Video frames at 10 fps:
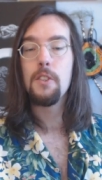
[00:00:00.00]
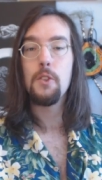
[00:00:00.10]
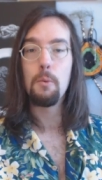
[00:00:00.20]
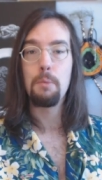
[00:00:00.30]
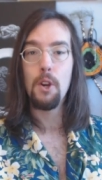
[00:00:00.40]

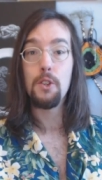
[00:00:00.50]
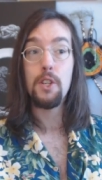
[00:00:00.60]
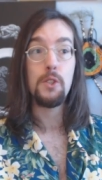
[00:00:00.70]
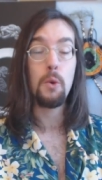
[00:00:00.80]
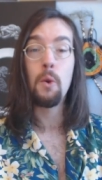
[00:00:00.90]
to
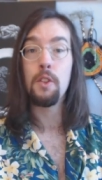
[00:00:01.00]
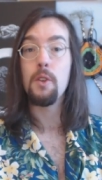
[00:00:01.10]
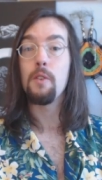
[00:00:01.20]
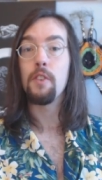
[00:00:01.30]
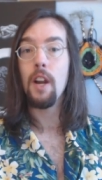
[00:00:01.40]
purchase or that
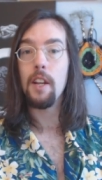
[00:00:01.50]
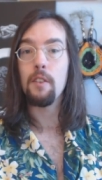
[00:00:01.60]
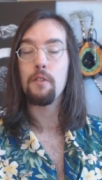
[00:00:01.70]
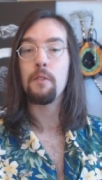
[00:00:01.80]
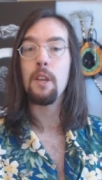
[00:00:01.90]
you have
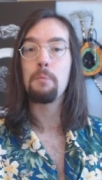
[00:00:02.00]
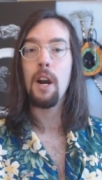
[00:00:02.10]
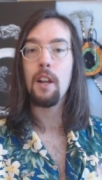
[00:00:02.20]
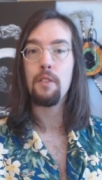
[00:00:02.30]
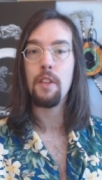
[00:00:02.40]
gotten from the
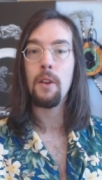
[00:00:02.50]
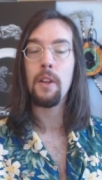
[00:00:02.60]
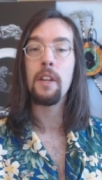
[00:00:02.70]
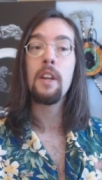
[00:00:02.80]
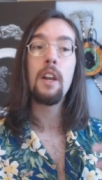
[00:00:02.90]

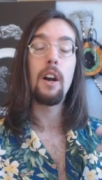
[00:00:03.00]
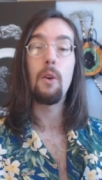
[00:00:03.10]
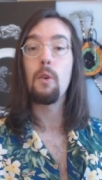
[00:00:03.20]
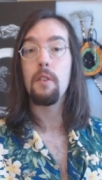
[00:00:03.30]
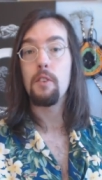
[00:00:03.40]
apothecary
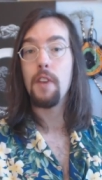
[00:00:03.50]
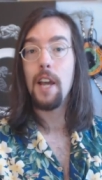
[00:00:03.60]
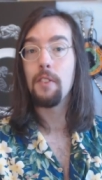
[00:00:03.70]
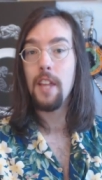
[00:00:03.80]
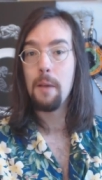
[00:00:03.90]
uh, or you've
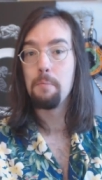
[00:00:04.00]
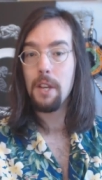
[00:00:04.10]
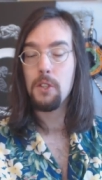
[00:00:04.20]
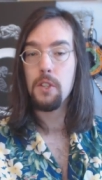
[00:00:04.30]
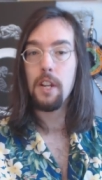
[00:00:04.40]
had them
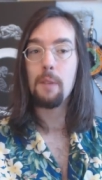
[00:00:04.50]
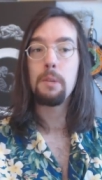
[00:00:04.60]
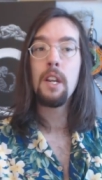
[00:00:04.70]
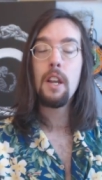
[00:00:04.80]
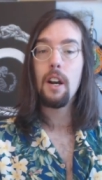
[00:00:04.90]
mix it up.